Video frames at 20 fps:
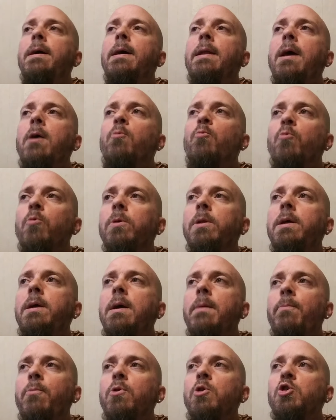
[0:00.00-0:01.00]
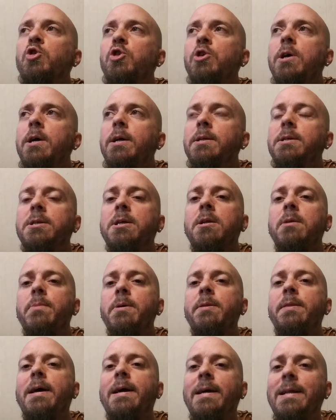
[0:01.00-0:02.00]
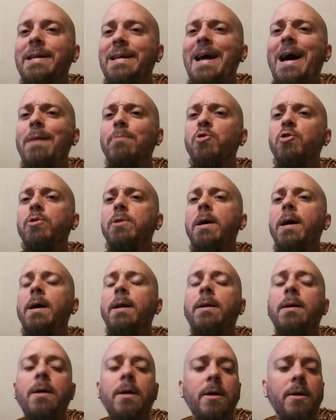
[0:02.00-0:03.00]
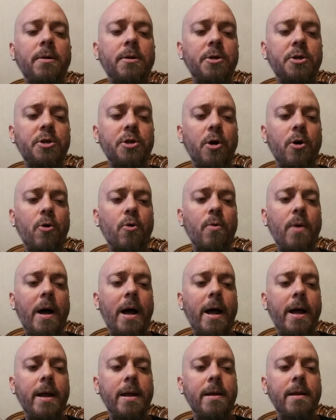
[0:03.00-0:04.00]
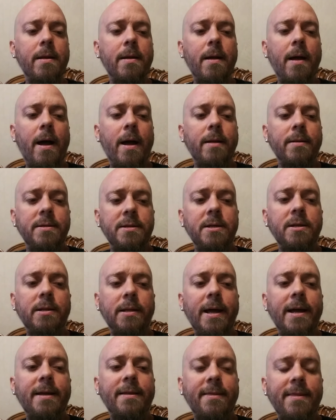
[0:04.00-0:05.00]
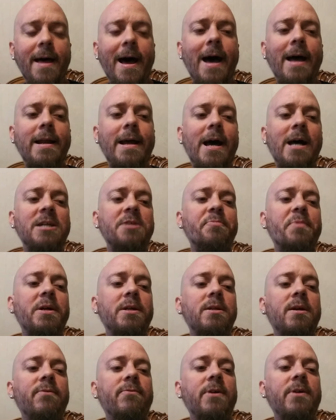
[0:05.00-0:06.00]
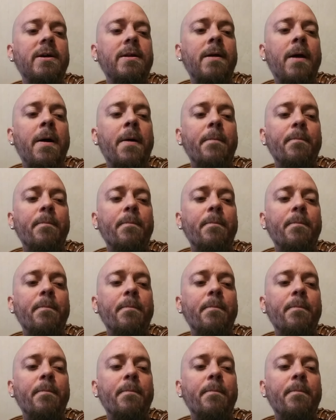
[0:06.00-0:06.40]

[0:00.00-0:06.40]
And I really appreciate cinema that can capture that, so I did like that aspect of it.